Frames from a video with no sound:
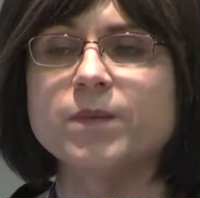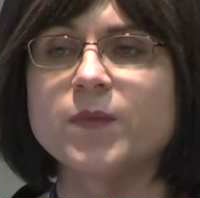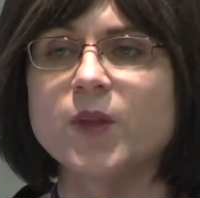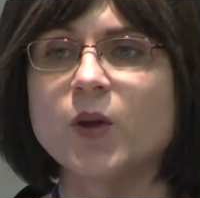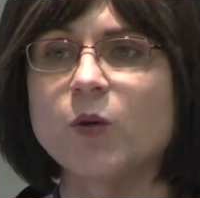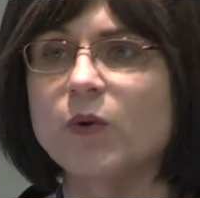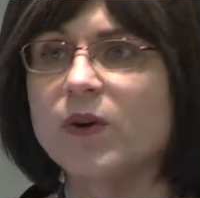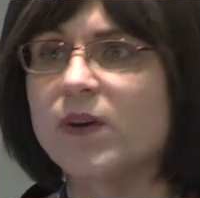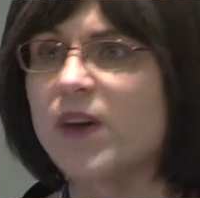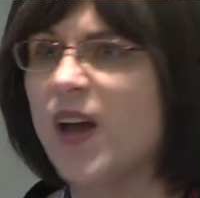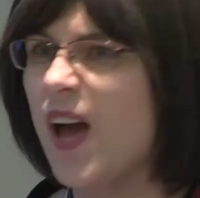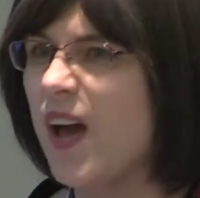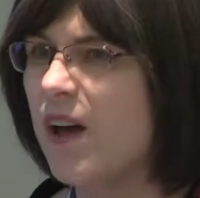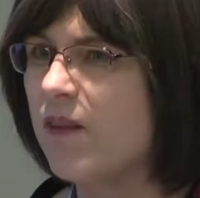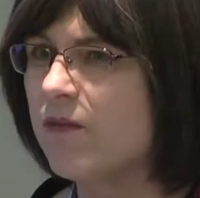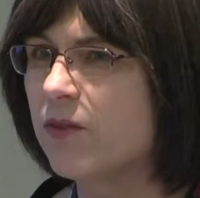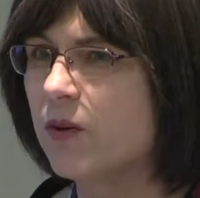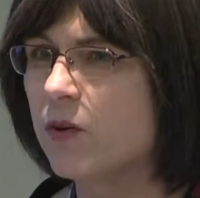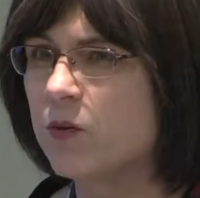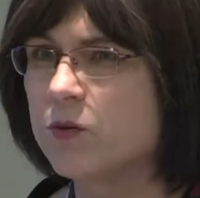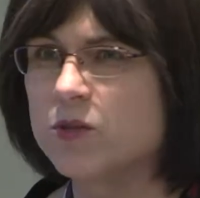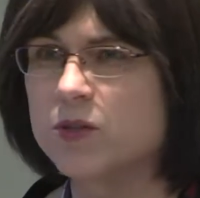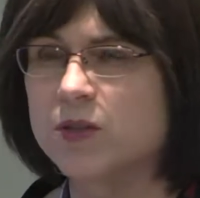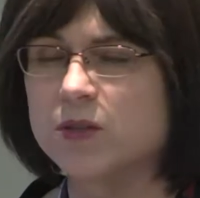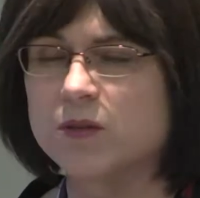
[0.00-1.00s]
We have
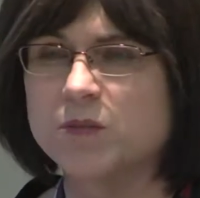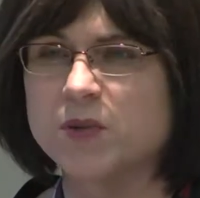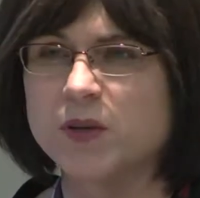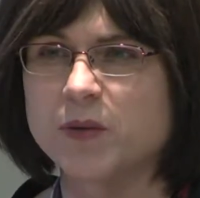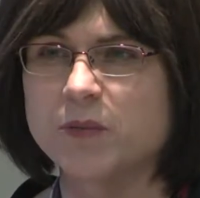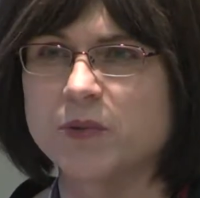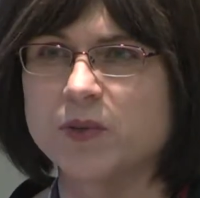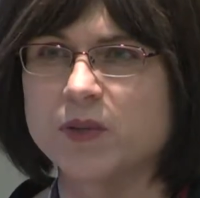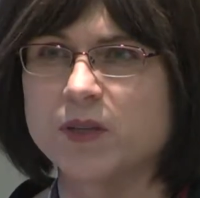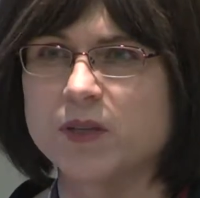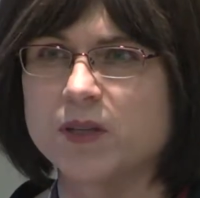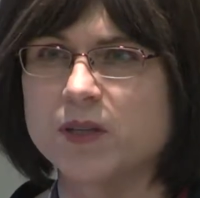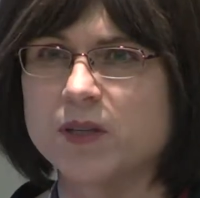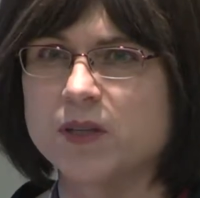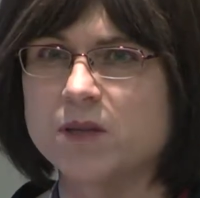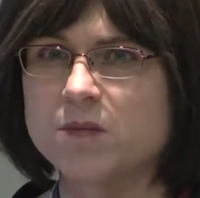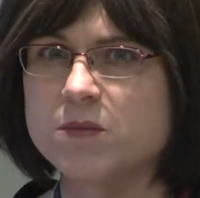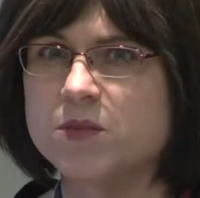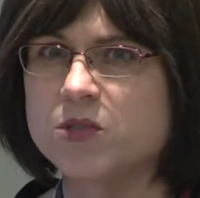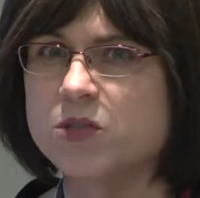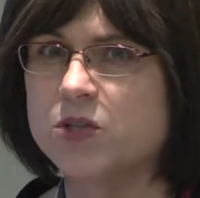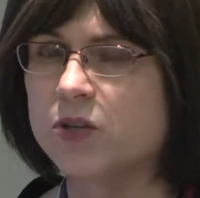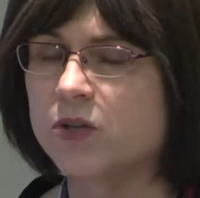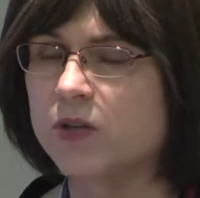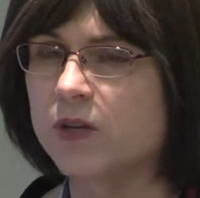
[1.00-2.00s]
hosted people in
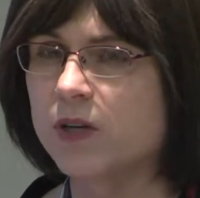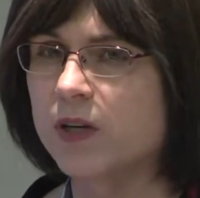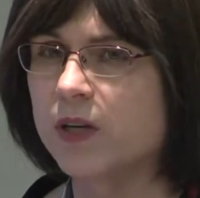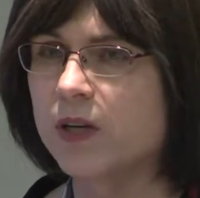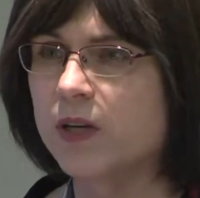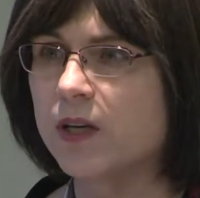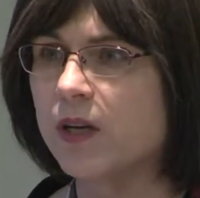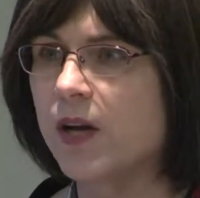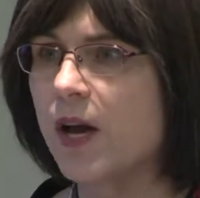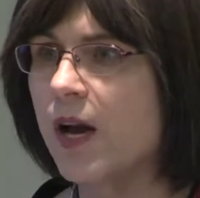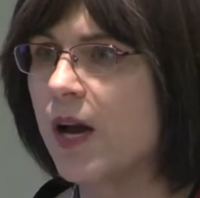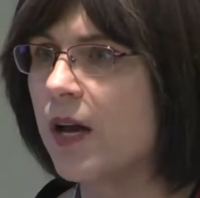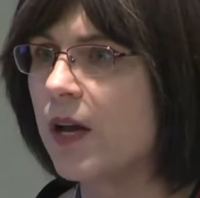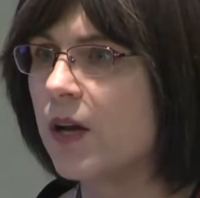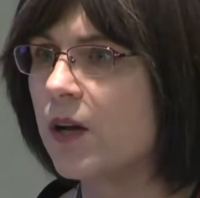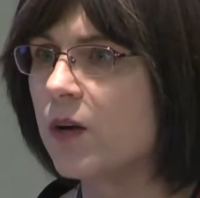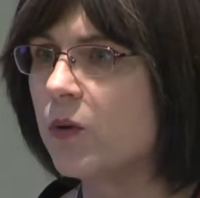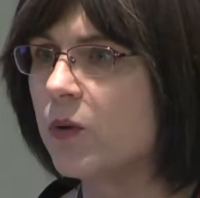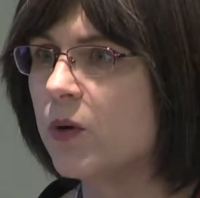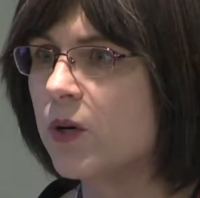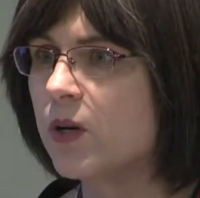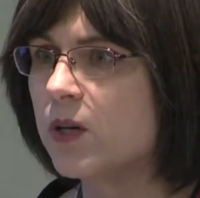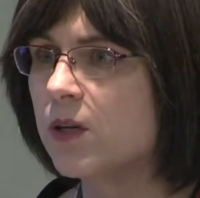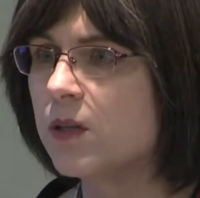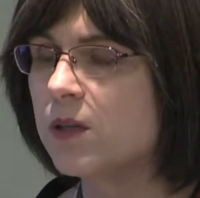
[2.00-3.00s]
Missouri,
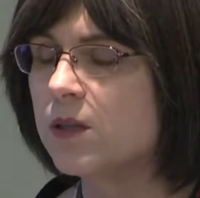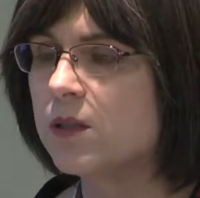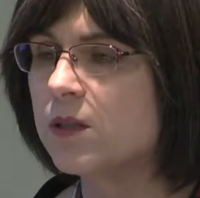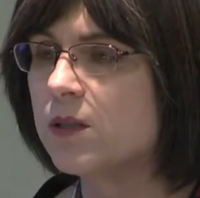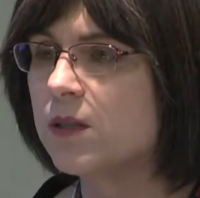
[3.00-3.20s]
Iowa,